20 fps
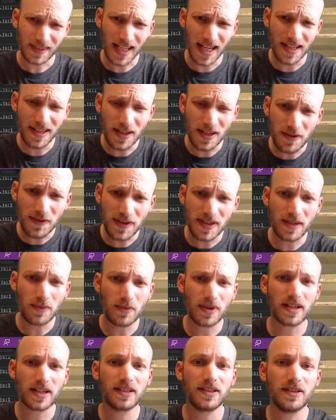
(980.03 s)
And the other thing that
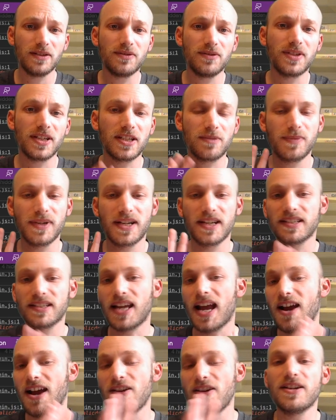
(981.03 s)
we're going to do, just because
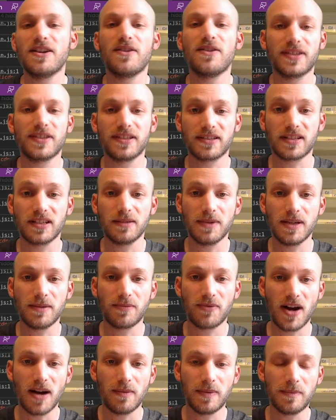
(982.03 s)
I already know this is going to be a
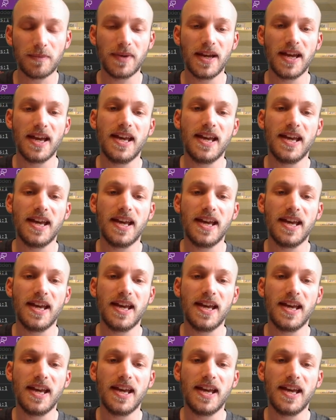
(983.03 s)
problem,